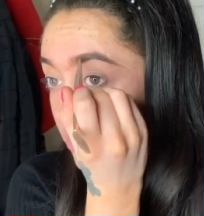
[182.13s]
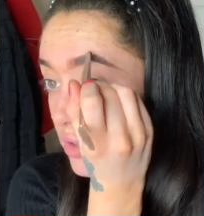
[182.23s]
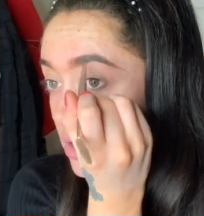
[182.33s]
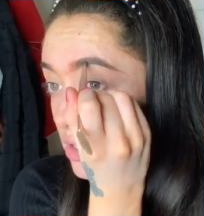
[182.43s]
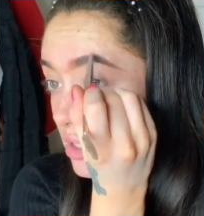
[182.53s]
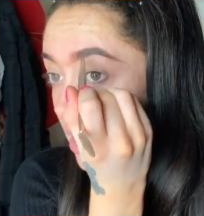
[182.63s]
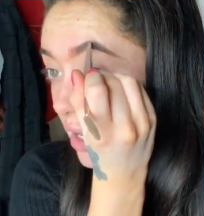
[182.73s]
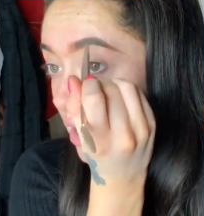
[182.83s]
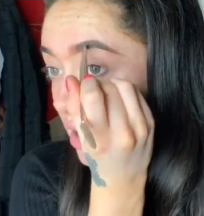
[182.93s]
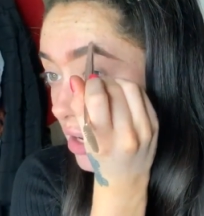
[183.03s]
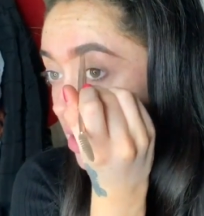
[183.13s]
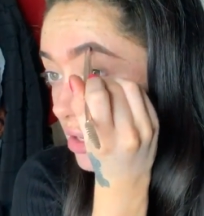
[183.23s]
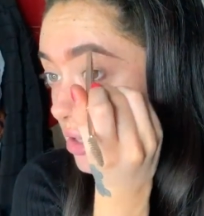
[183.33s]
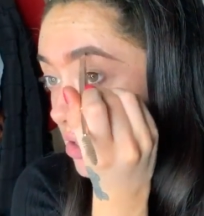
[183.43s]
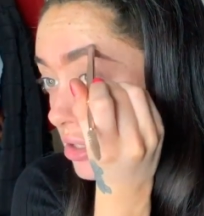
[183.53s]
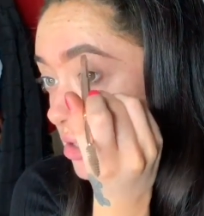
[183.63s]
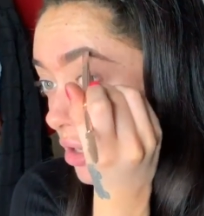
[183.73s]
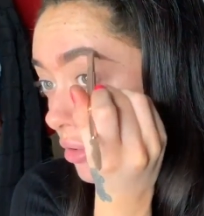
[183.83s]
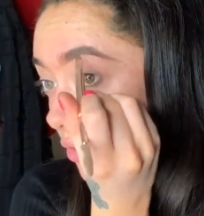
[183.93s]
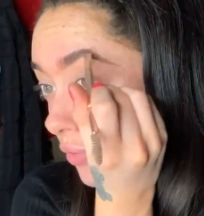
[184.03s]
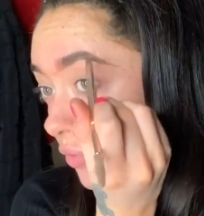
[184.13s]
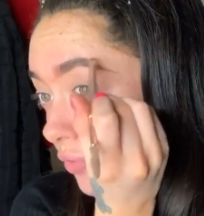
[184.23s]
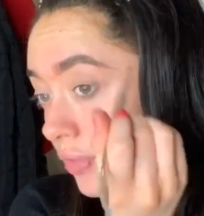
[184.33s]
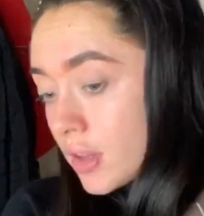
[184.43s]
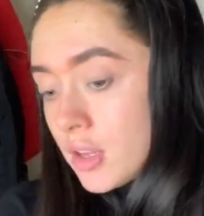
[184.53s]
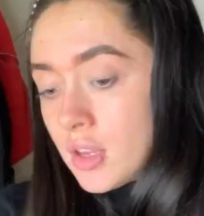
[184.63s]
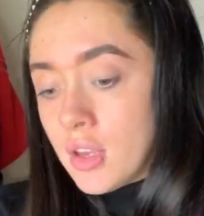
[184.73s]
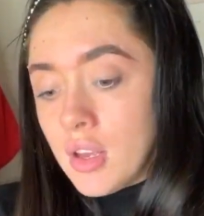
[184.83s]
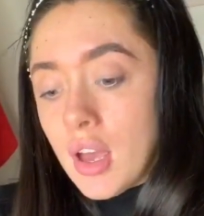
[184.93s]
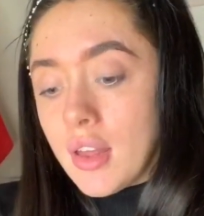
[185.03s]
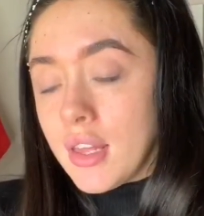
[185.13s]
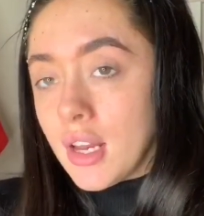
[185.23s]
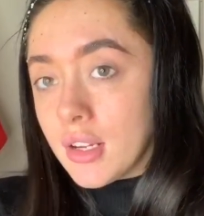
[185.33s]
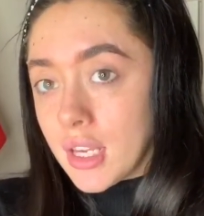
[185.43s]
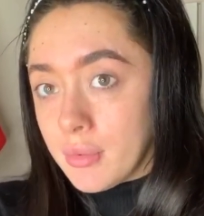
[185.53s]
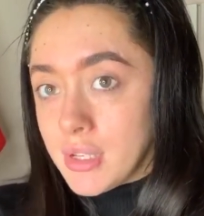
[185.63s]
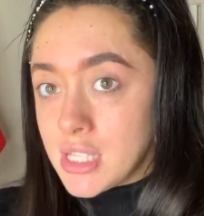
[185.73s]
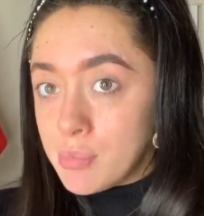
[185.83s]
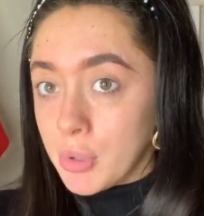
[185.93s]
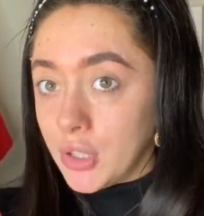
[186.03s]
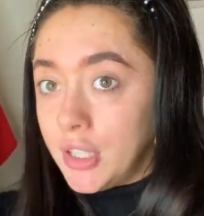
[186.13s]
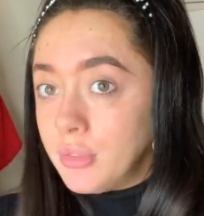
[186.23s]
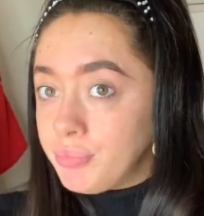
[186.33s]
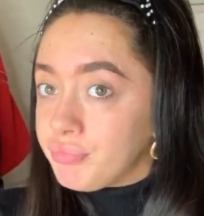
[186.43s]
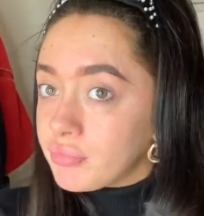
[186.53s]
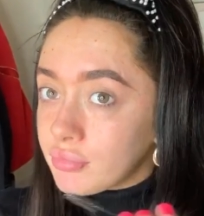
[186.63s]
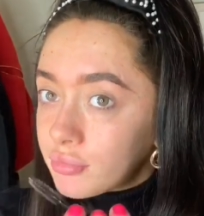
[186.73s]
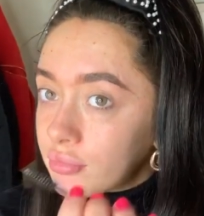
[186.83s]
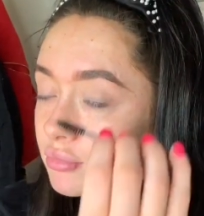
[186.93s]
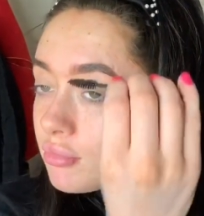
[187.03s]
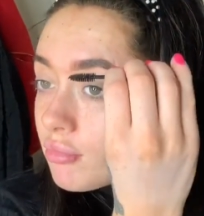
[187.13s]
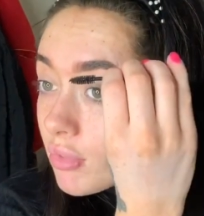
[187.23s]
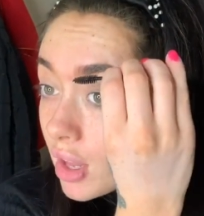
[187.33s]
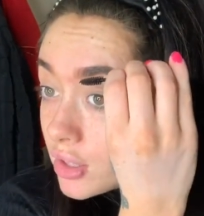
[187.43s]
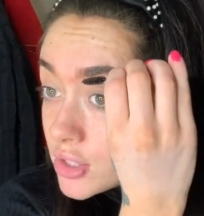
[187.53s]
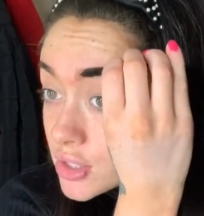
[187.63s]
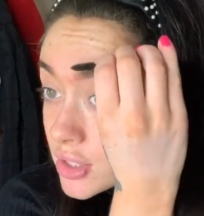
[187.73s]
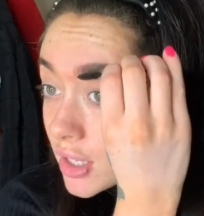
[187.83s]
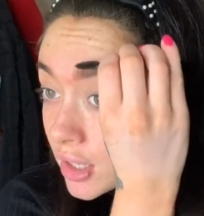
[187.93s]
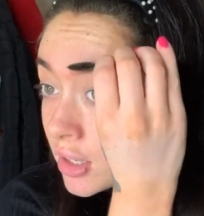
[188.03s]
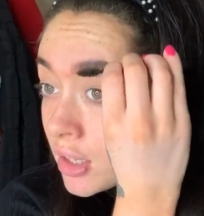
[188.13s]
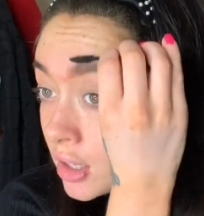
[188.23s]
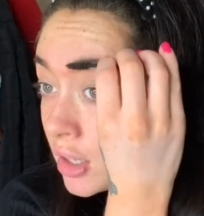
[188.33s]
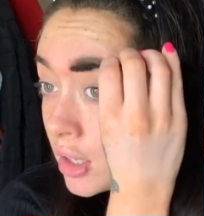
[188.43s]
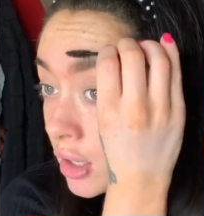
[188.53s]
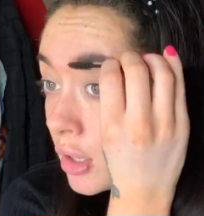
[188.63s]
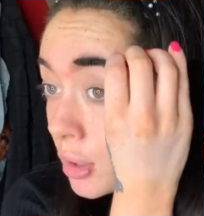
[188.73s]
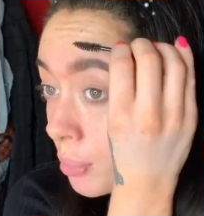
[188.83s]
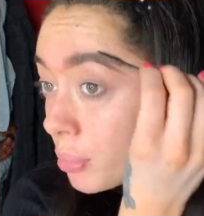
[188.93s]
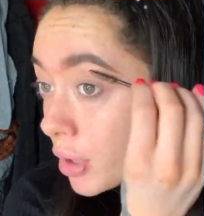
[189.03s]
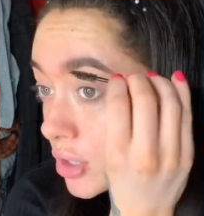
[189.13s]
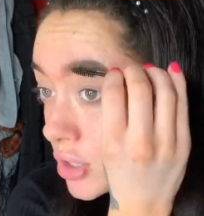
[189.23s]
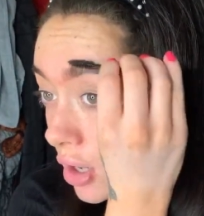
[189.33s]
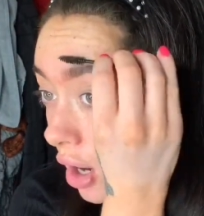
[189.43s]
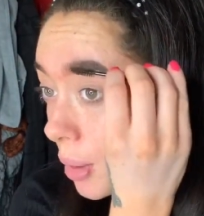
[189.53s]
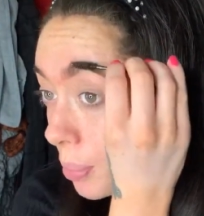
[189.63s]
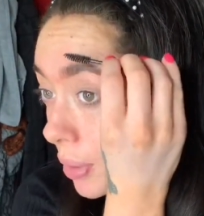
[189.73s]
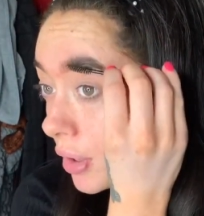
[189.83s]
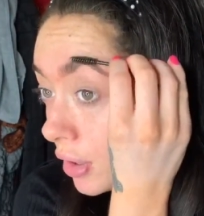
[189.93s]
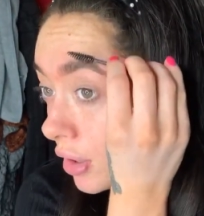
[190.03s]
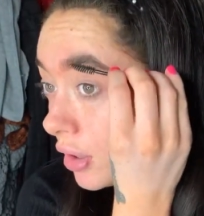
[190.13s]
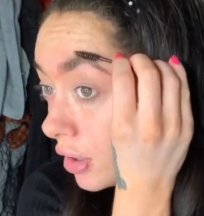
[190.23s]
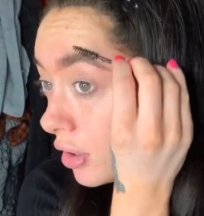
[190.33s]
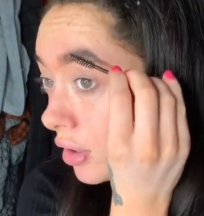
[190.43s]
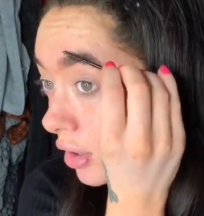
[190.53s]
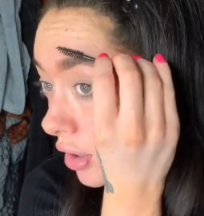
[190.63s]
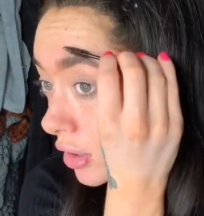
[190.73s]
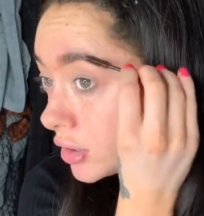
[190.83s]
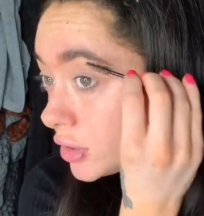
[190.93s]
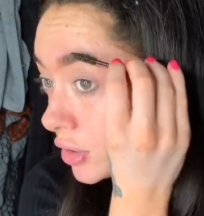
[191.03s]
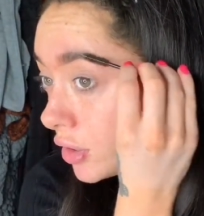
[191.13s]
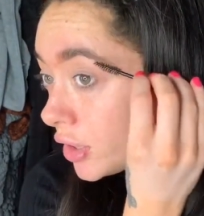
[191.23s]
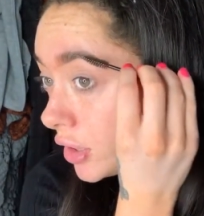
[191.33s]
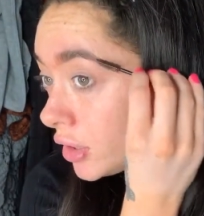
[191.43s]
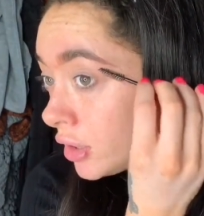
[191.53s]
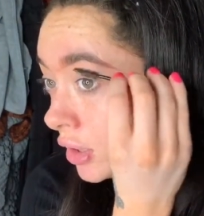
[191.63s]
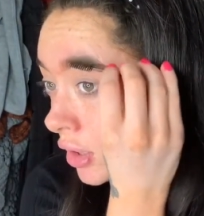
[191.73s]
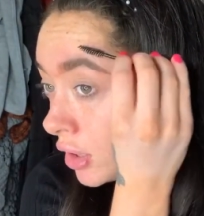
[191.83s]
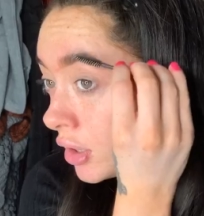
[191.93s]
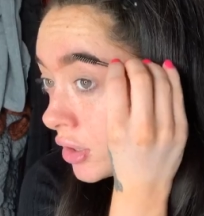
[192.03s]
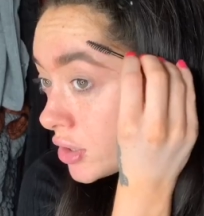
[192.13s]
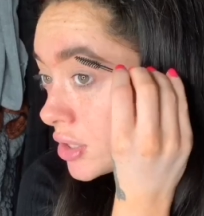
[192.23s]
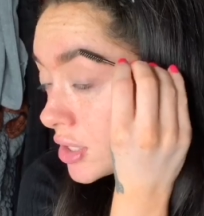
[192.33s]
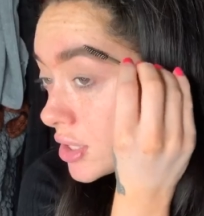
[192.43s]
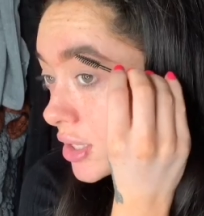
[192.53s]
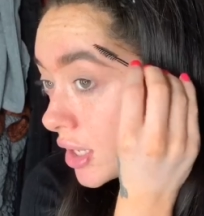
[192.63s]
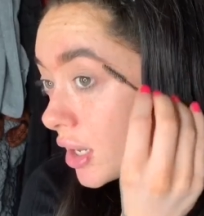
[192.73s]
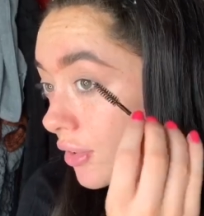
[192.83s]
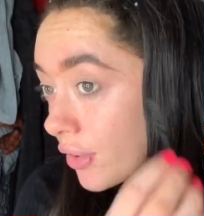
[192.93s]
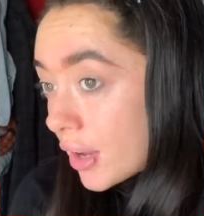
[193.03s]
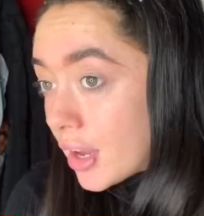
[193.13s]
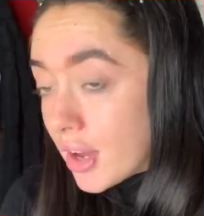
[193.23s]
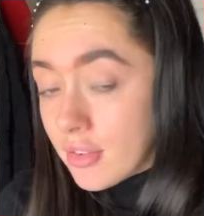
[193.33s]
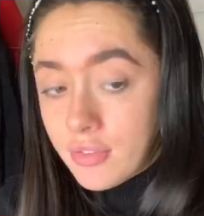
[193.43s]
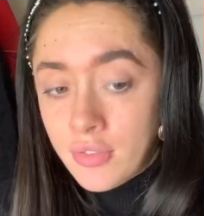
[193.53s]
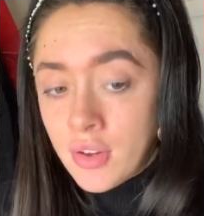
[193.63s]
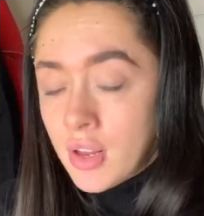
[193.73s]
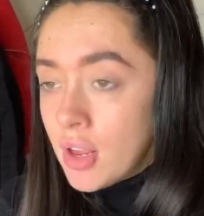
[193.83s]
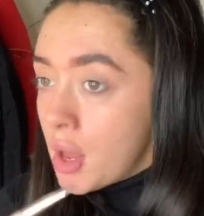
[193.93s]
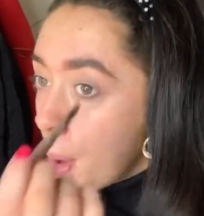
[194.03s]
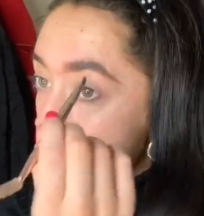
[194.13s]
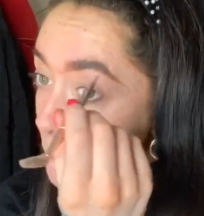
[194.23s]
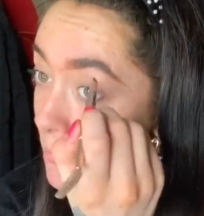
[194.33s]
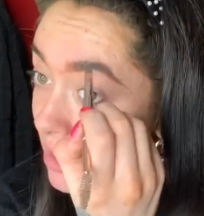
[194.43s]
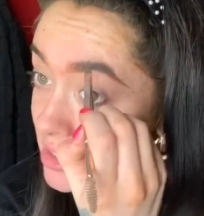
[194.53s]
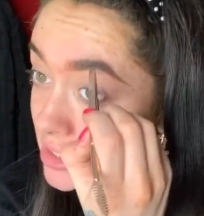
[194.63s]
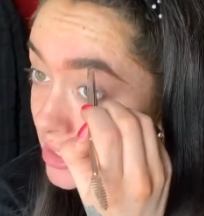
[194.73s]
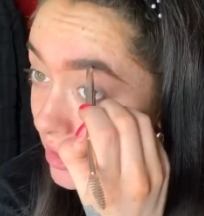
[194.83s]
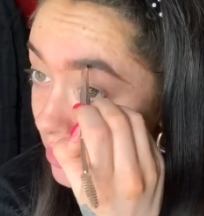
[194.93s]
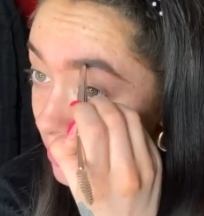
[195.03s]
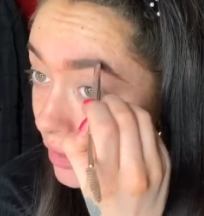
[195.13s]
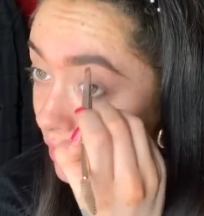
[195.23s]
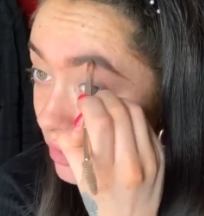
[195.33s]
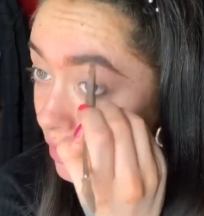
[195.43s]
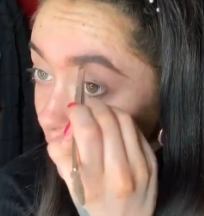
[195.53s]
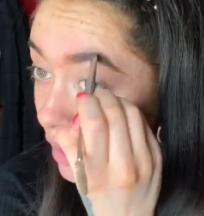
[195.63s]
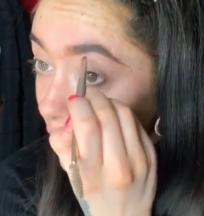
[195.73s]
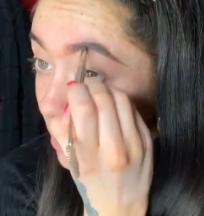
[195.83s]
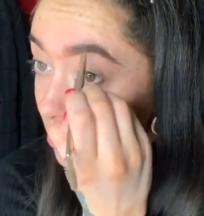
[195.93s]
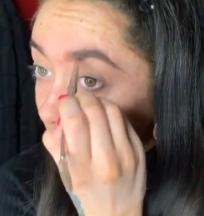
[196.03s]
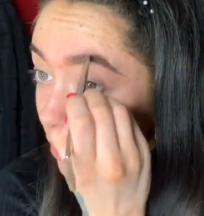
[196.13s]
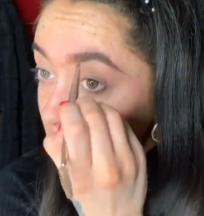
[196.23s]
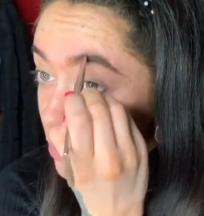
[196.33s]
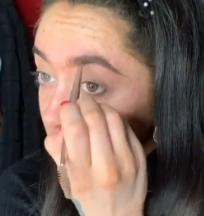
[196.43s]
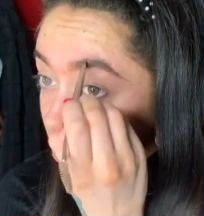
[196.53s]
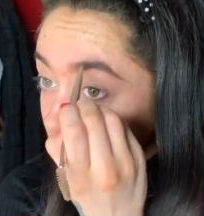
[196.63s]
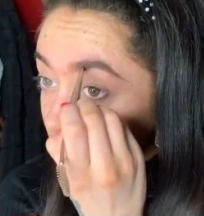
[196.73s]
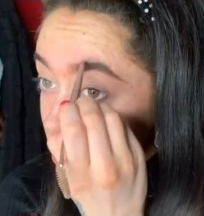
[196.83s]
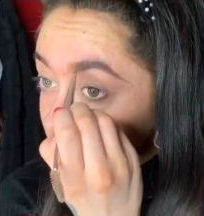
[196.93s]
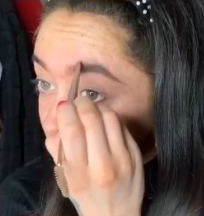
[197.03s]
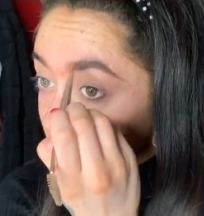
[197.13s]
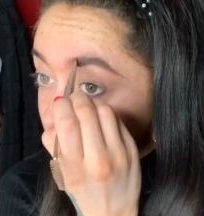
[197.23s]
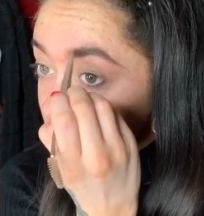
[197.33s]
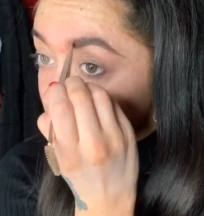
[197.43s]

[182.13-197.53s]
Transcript: just like so and then I'll get a wee spoolie and just like brush up or down just to see if I have missed anywhere um I don't do a whole lot to my brows so